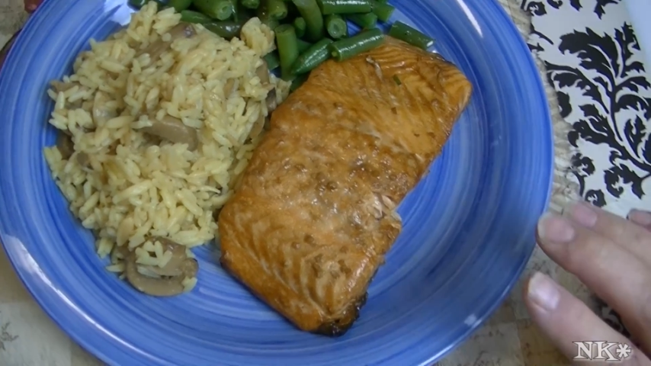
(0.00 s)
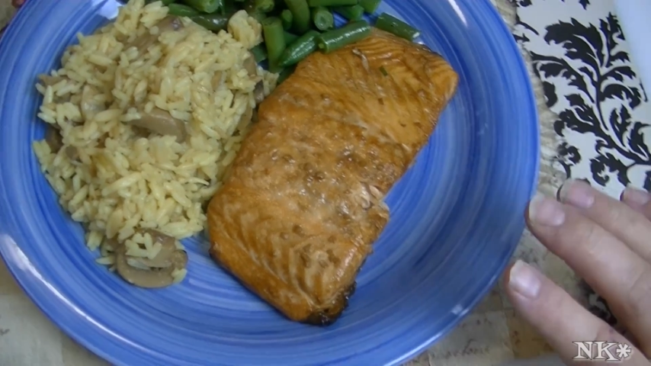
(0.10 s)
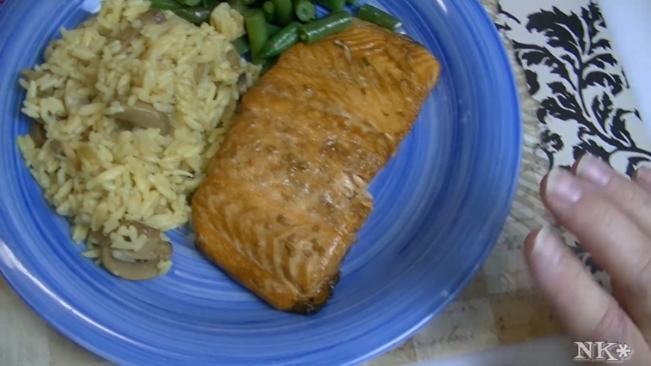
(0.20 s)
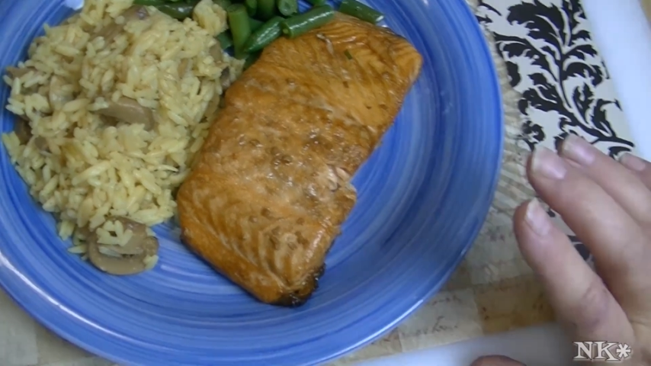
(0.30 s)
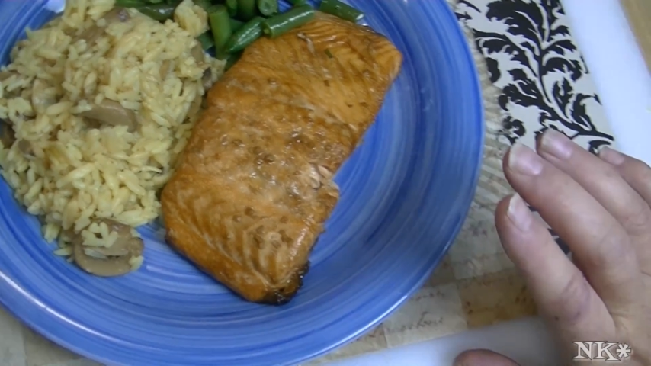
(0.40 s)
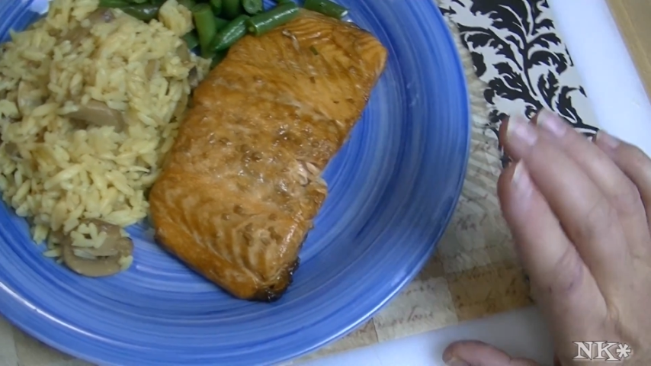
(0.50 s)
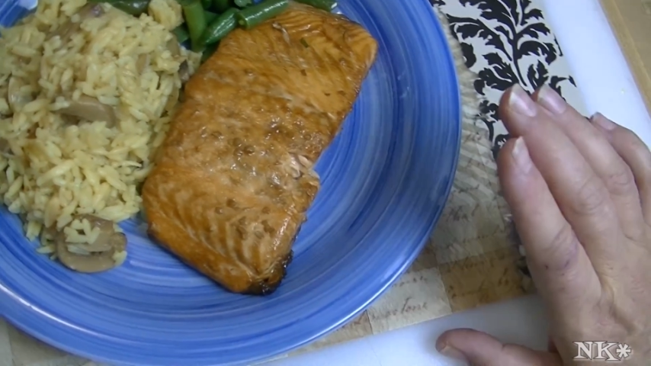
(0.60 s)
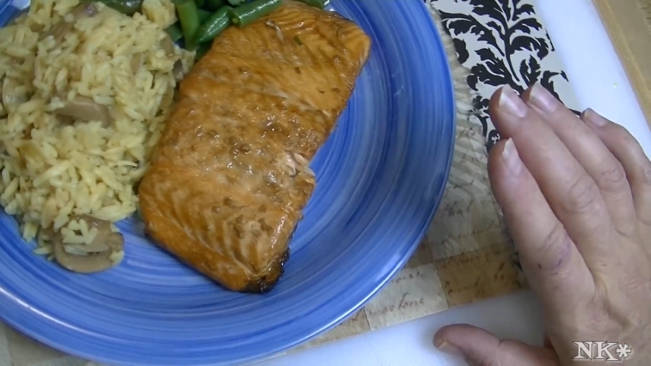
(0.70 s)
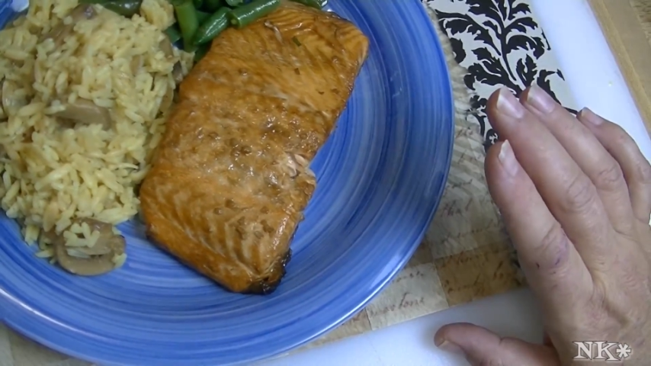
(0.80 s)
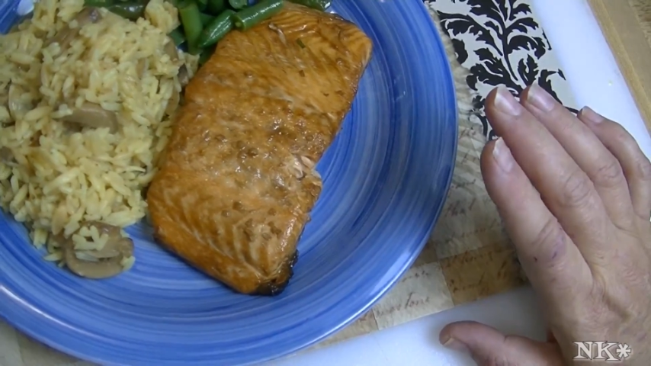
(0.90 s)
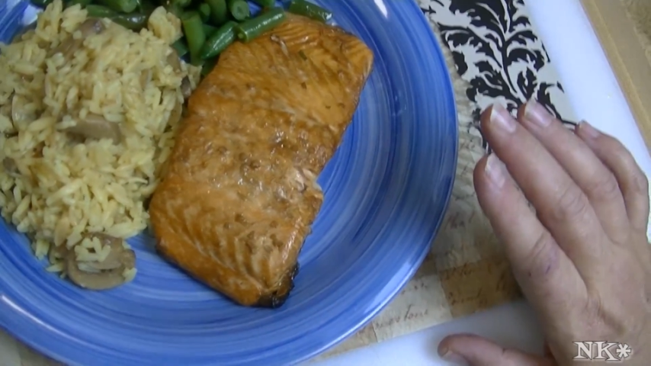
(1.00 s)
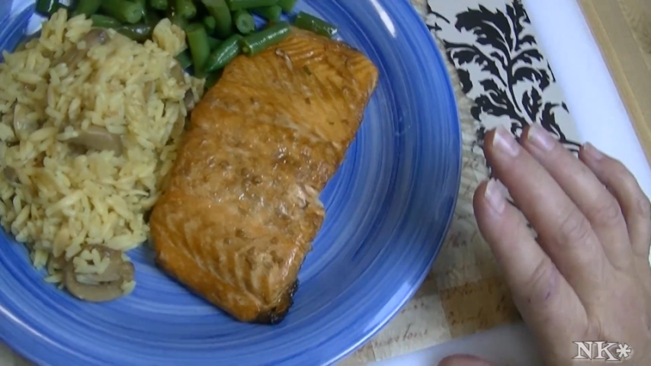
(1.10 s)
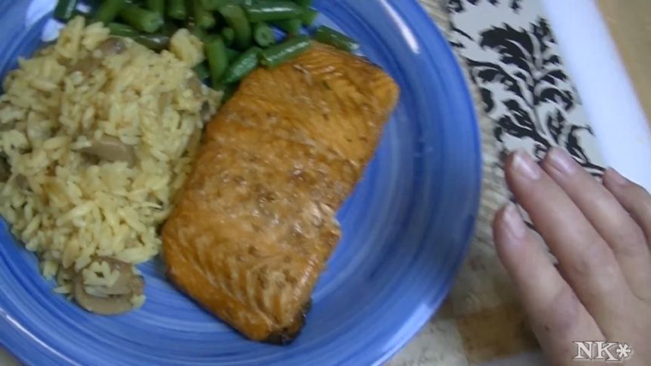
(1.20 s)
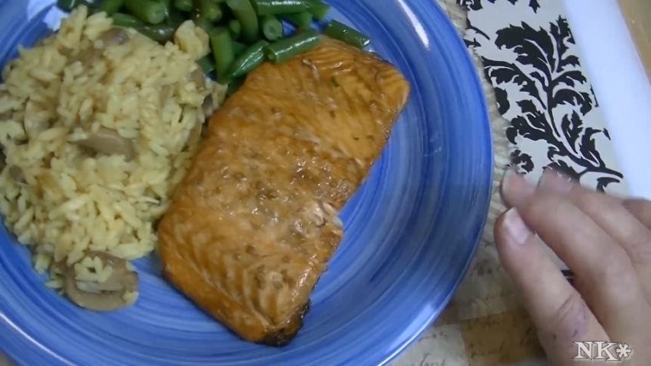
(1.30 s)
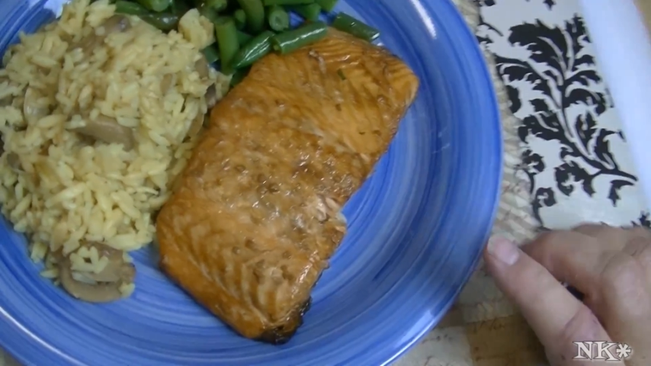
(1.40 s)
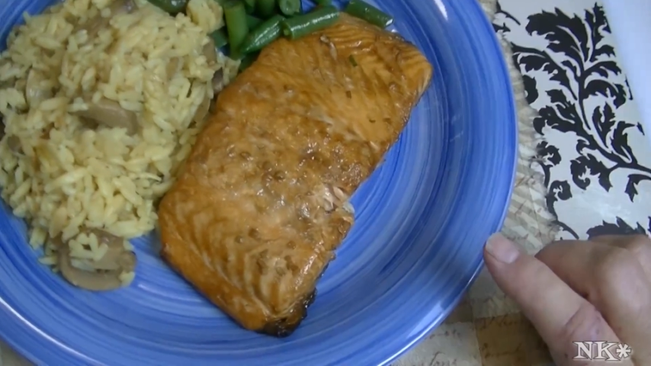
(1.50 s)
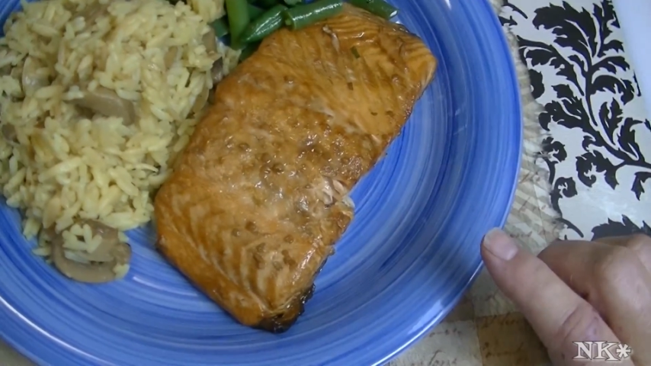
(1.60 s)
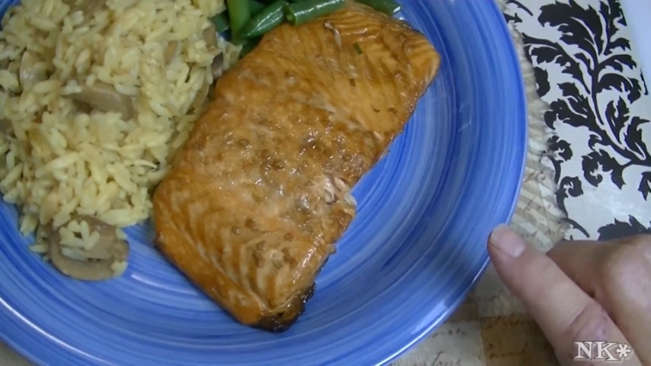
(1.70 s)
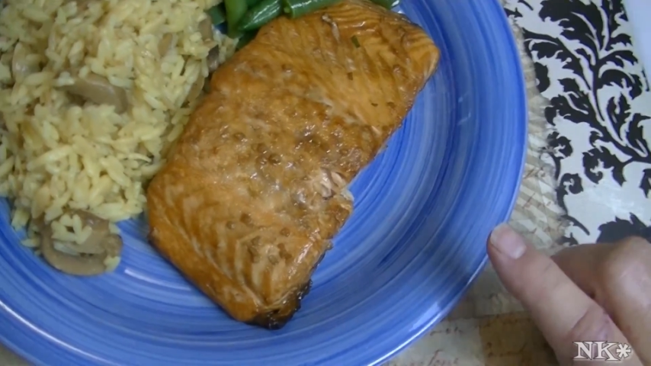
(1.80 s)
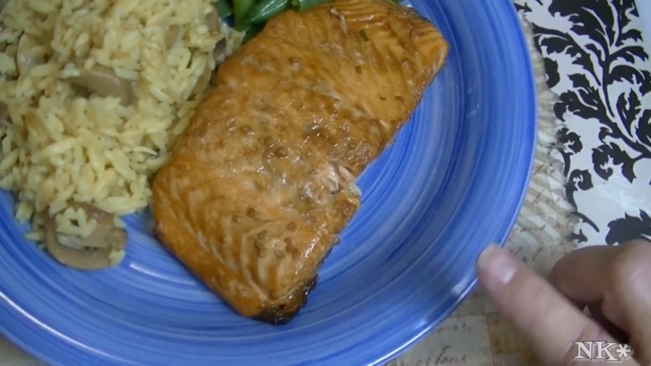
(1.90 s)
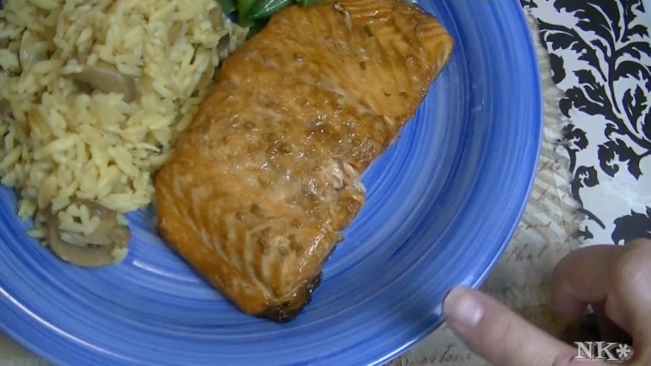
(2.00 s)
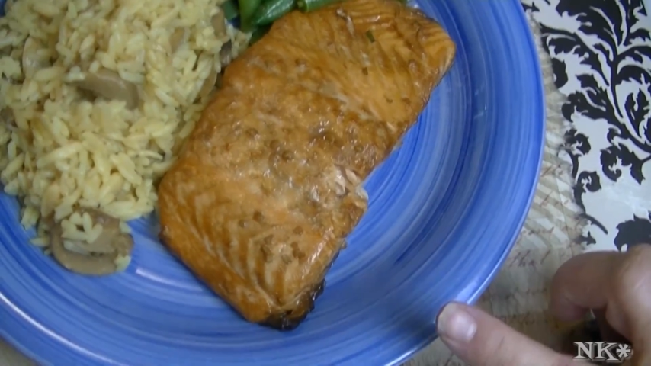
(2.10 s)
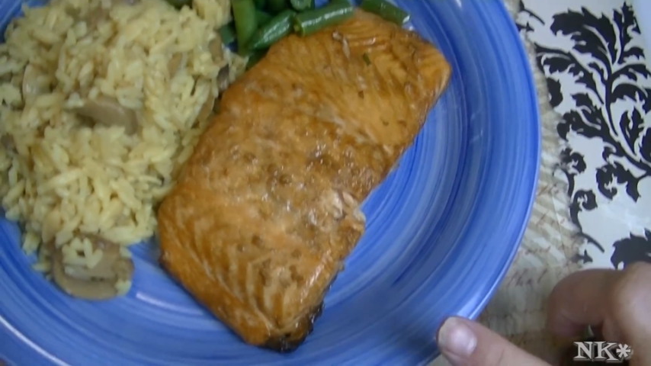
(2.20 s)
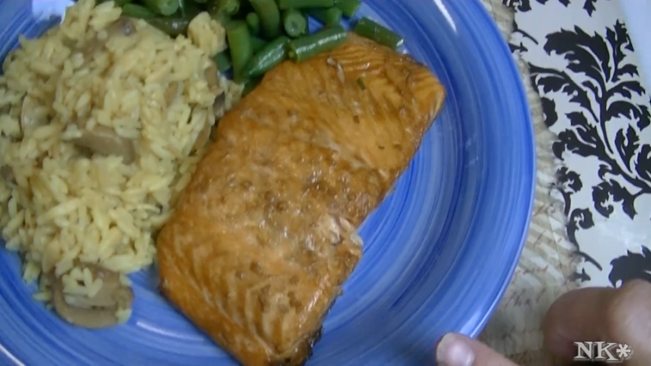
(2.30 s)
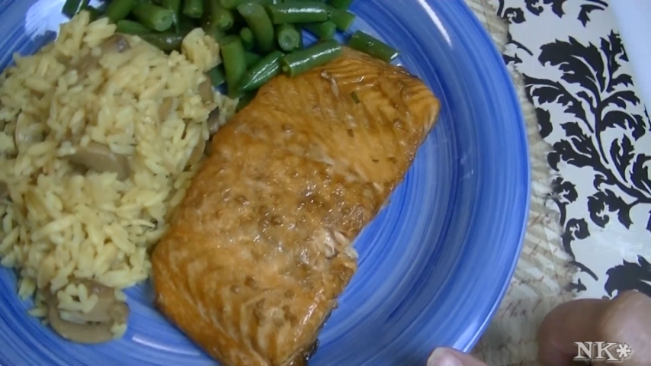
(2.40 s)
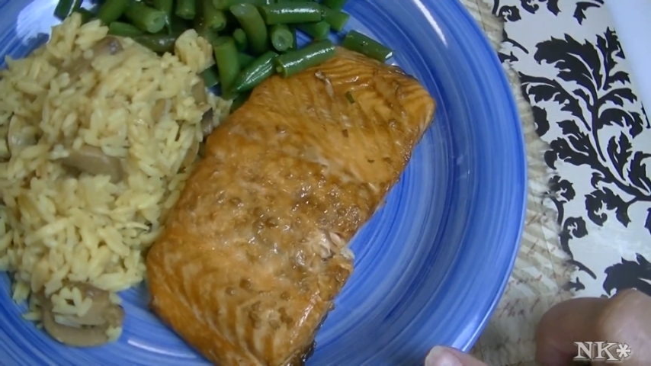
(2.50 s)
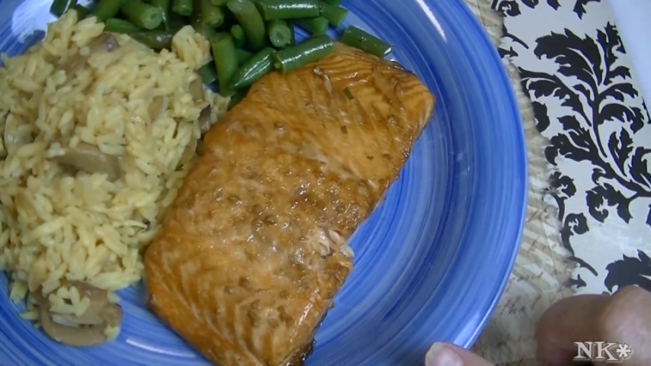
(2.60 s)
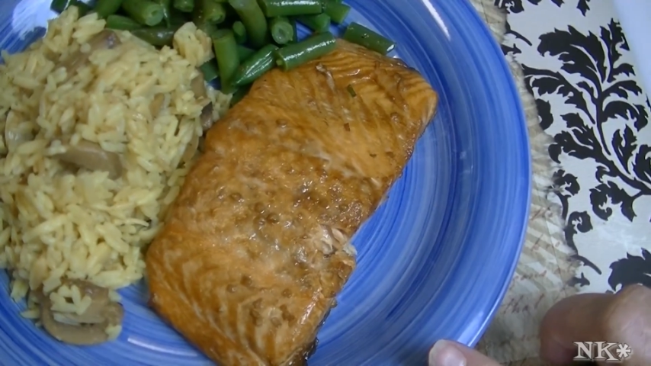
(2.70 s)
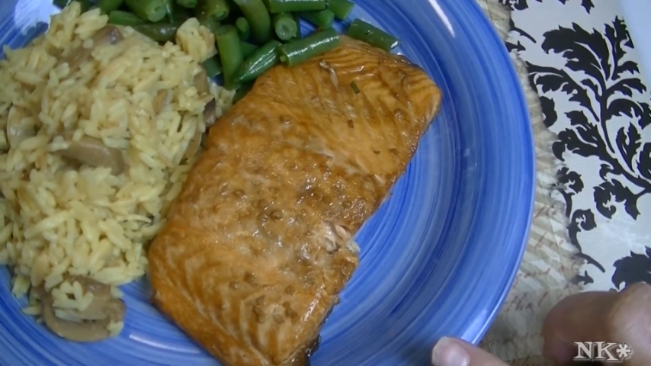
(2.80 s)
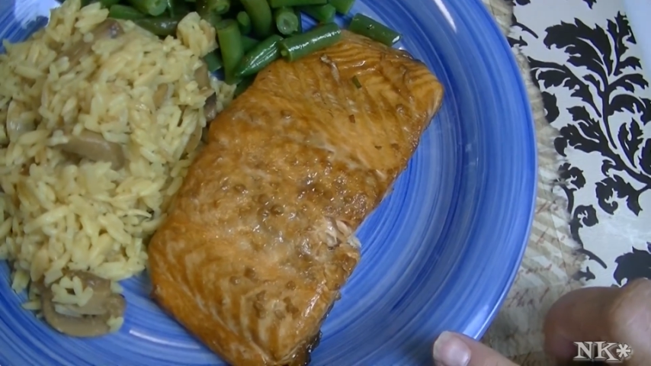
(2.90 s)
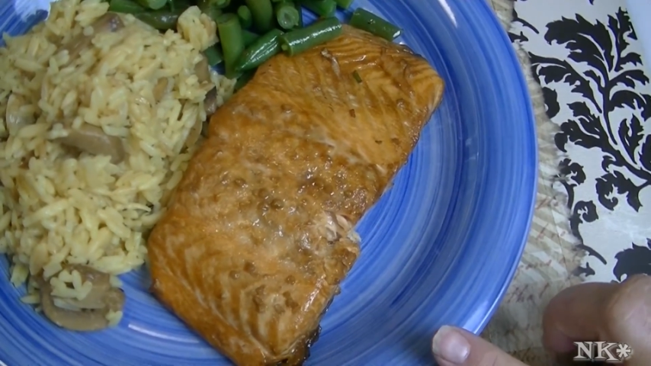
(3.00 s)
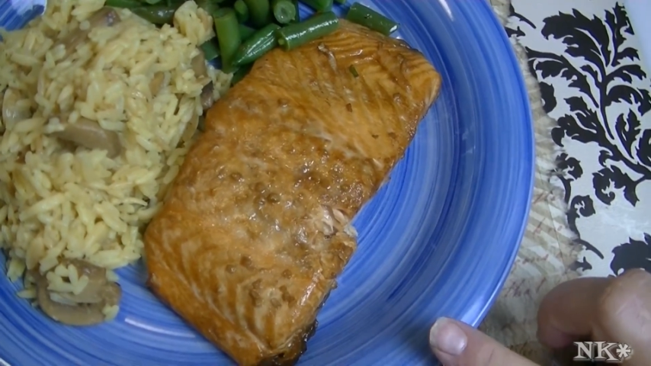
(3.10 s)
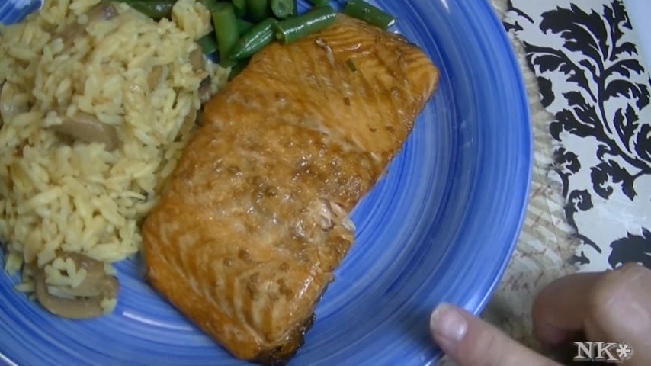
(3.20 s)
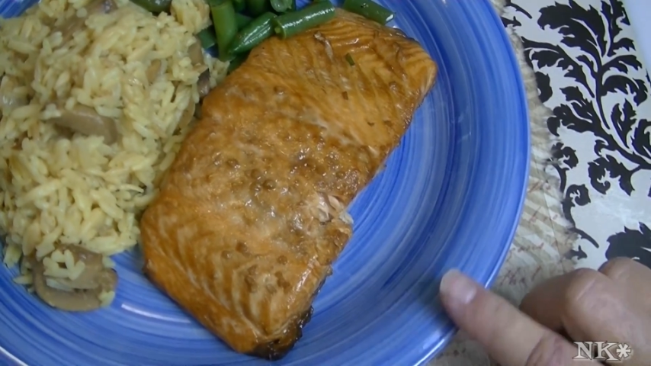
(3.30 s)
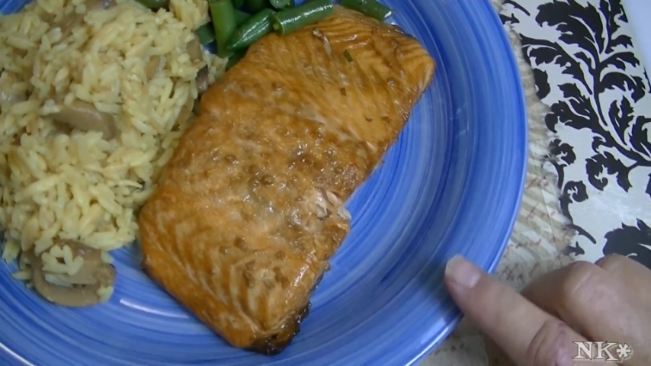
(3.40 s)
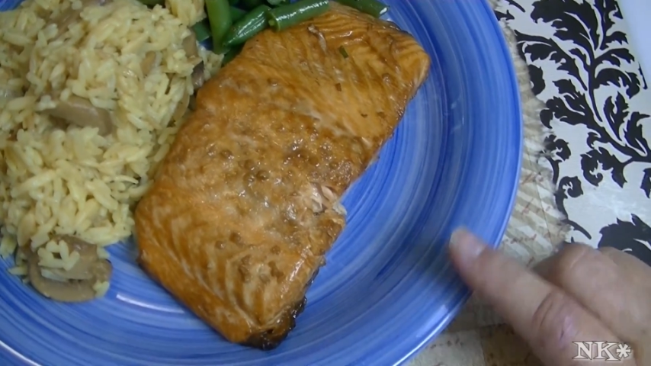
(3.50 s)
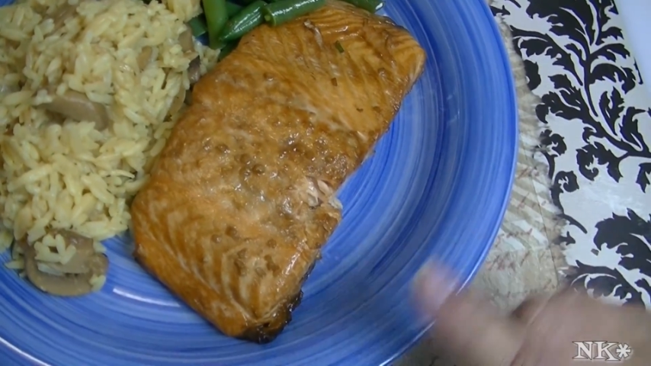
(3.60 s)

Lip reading: No face is visible, so there are no lips to read.